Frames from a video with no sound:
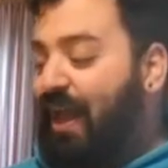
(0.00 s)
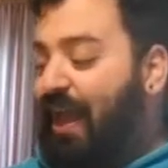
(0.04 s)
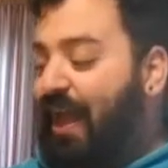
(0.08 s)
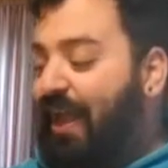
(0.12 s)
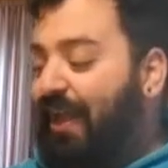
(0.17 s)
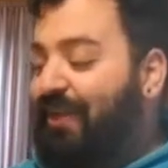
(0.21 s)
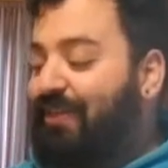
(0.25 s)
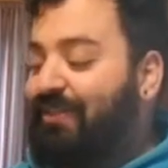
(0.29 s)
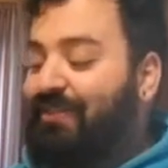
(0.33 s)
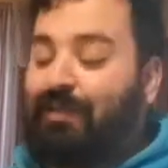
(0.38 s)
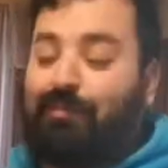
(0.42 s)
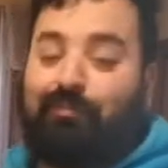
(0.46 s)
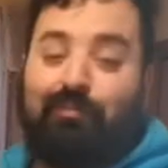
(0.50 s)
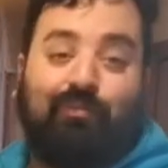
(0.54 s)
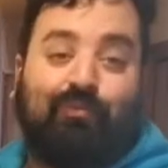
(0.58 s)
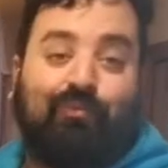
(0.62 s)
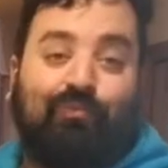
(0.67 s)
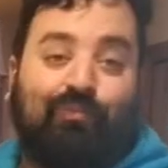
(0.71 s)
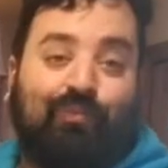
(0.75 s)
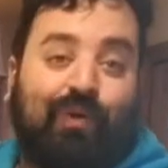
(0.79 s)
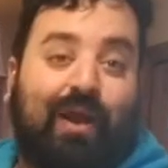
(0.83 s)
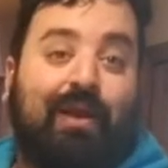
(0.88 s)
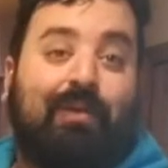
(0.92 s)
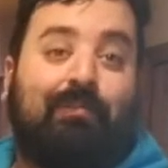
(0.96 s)
I can tip it
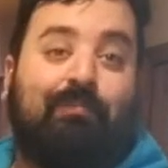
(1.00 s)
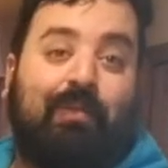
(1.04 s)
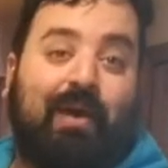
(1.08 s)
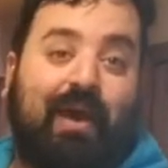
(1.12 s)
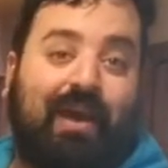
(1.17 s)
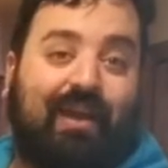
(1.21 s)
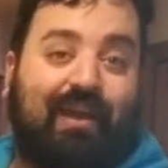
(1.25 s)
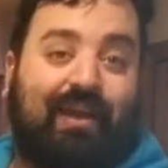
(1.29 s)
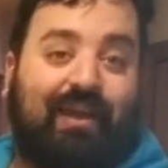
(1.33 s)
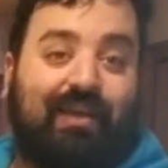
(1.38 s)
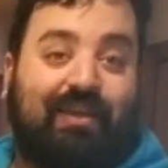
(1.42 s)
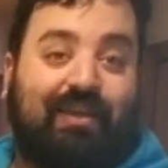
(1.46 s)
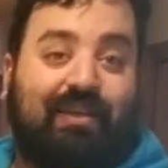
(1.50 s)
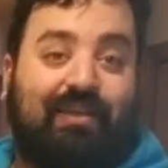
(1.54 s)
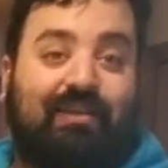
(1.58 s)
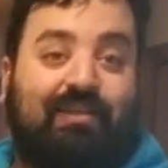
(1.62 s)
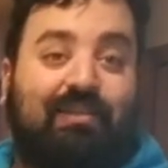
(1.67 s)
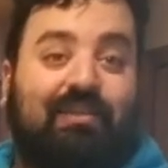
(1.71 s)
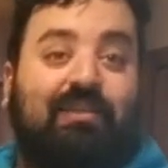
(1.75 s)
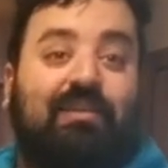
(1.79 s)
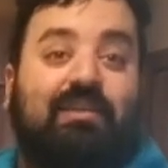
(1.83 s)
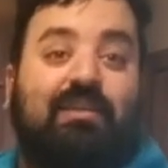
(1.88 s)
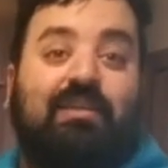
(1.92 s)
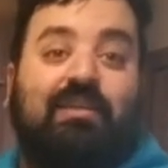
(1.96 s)
right back
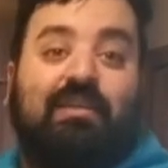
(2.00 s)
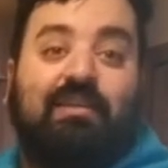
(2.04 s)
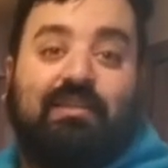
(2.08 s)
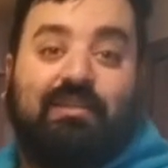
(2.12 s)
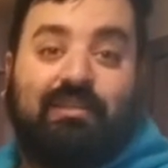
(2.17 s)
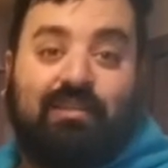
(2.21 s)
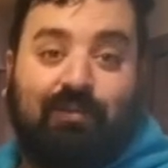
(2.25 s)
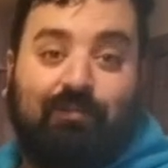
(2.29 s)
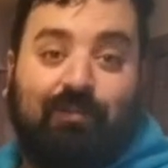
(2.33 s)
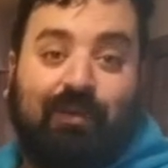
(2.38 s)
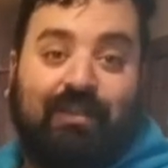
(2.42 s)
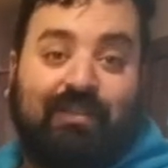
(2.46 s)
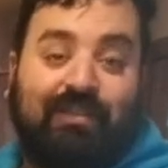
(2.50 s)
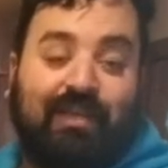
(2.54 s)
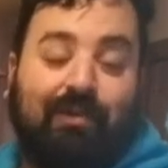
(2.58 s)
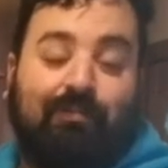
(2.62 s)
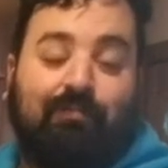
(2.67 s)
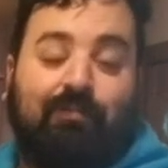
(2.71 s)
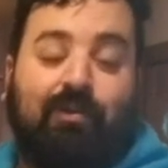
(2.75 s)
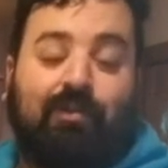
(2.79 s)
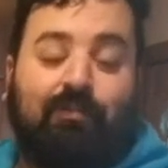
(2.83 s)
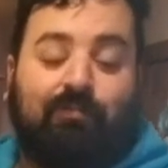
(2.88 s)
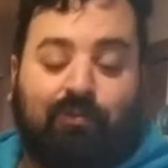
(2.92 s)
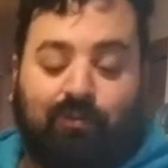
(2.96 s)
in to my
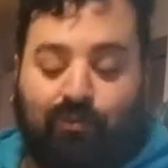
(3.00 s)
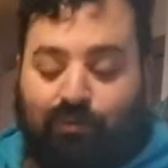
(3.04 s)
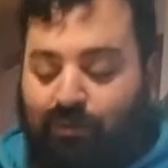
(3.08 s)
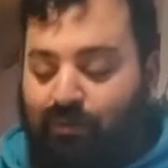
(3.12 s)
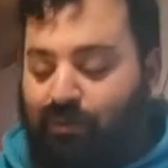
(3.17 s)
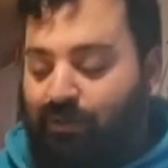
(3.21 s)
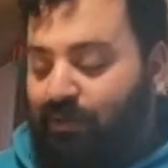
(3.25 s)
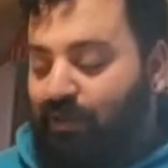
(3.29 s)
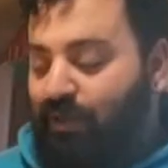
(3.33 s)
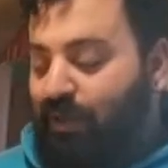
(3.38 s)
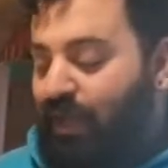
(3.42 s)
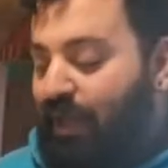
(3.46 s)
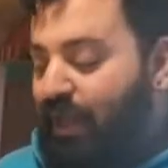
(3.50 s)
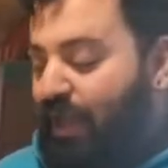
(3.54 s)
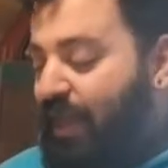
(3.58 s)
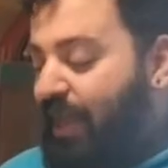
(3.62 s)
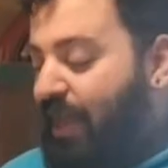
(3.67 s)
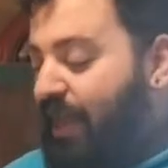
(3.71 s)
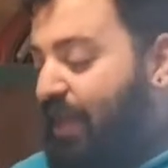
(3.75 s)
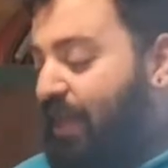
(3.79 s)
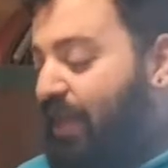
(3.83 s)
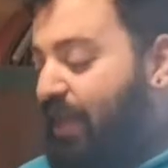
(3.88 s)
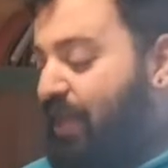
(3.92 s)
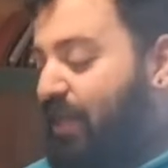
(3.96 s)
temper pool
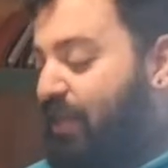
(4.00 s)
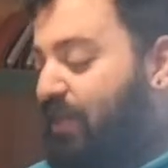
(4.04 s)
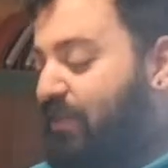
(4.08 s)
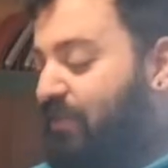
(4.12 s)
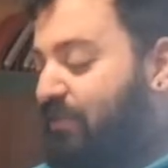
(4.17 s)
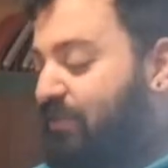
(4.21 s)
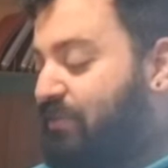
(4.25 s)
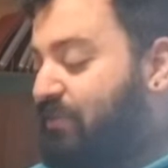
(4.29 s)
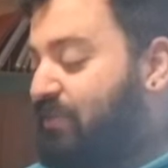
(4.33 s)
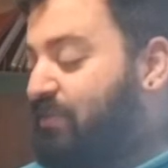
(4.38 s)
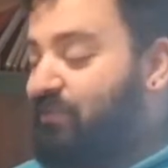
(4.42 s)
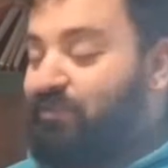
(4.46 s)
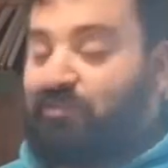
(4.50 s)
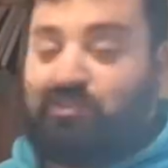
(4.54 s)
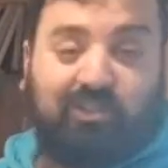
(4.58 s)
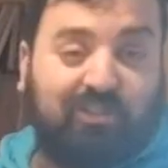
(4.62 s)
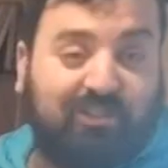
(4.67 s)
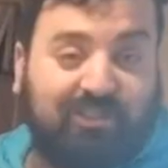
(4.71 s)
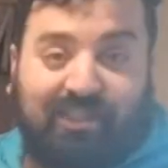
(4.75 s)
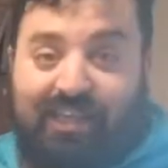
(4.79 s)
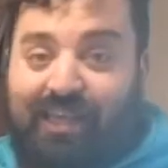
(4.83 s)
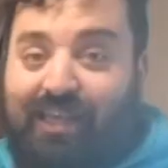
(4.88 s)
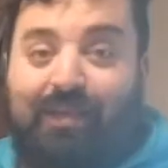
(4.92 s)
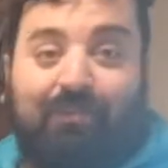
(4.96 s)
and
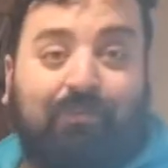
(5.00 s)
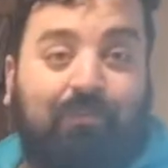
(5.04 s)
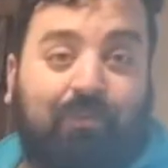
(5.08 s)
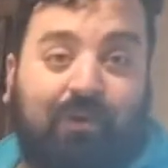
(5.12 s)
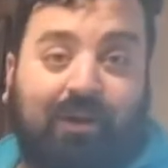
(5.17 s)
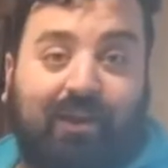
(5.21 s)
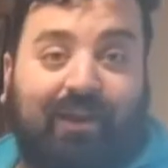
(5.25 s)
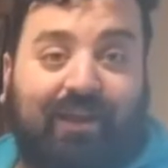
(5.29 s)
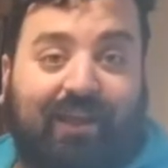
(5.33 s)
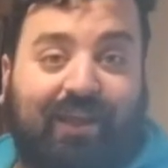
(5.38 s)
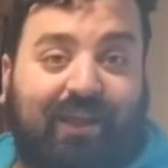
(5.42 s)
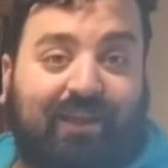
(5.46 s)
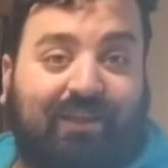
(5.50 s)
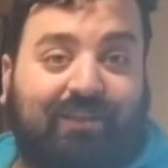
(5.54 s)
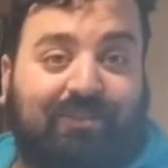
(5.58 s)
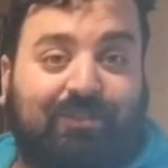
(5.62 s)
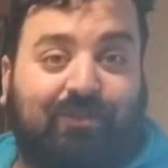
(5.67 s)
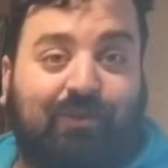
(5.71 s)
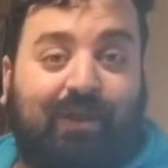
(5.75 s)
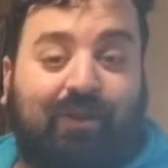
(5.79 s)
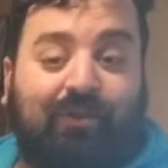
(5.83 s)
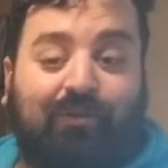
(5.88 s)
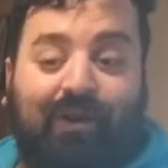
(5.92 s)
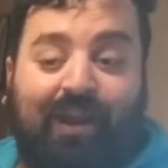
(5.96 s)
just keep working.
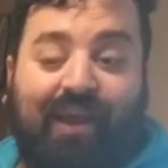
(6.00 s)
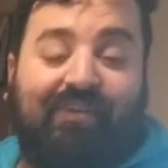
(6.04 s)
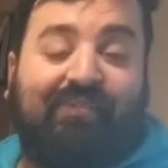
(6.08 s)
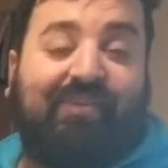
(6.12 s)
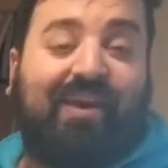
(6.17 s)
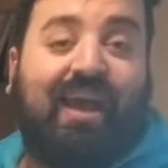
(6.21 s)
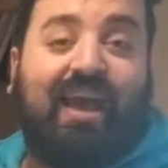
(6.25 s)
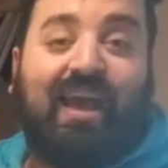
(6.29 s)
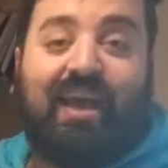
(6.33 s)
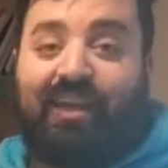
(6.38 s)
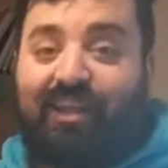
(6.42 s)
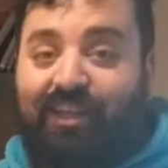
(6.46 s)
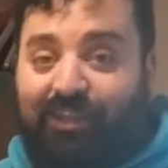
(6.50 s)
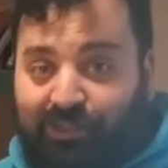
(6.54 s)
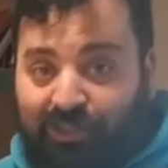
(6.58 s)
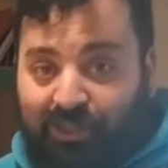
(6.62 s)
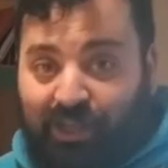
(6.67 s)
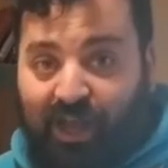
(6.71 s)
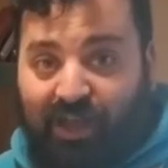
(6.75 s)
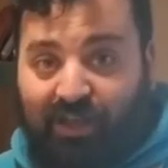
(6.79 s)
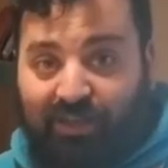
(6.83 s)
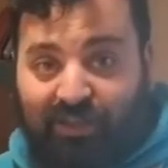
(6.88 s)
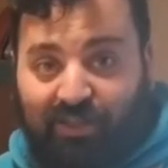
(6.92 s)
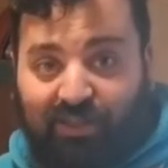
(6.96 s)
So I don't have any
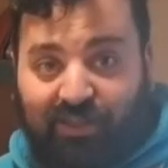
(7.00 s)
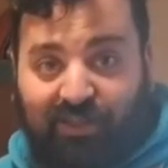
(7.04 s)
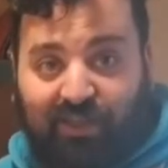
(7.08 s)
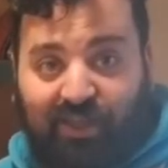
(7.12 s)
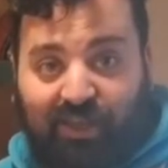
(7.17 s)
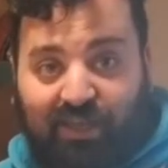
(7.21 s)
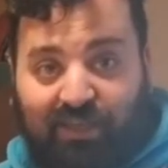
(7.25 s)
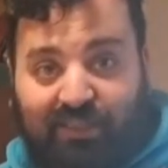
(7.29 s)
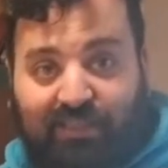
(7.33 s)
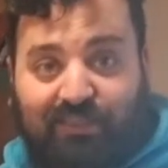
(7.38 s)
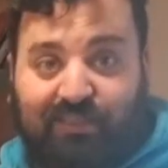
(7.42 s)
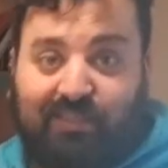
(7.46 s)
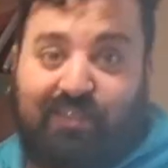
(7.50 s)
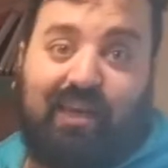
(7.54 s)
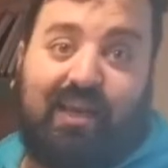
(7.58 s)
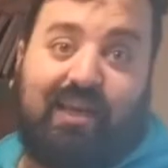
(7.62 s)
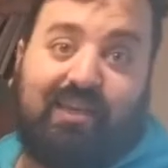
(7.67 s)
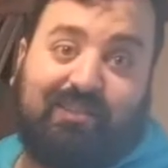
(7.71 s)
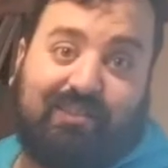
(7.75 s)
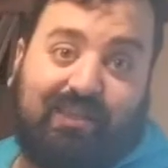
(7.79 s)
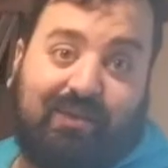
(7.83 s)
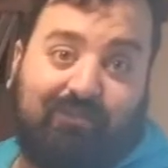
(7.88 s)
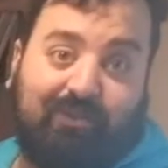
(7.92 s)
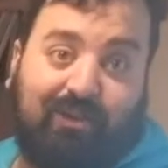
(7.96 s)
chocolate loss
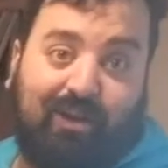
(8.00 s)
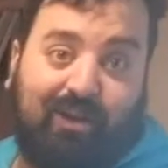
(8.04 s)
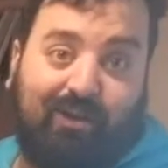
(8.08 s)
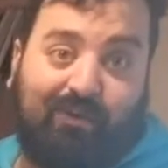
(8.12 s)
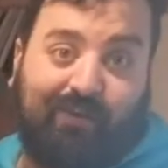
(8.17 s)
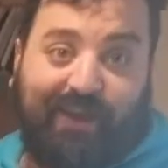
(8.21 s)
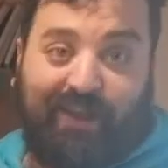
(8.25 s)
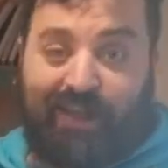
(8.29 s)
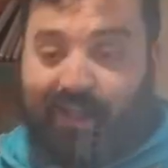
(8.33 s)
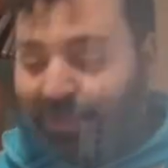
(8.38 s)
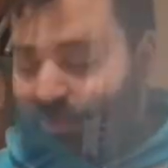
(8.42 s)
as I'm going.